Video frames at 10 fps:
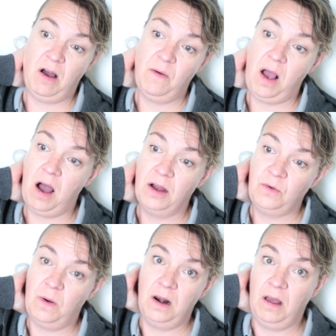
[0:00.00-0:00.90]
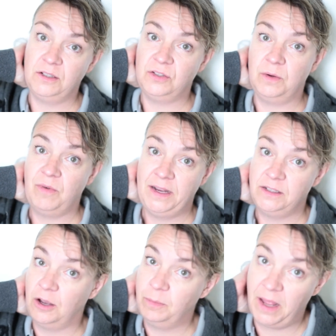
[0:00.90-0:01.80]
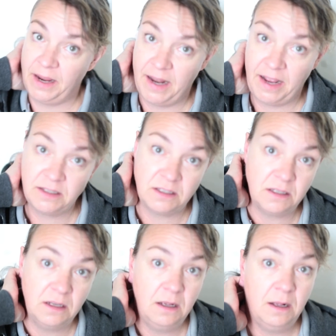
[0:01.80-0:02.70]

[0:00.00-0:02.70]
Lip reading: I'd quite like to do a radio play next.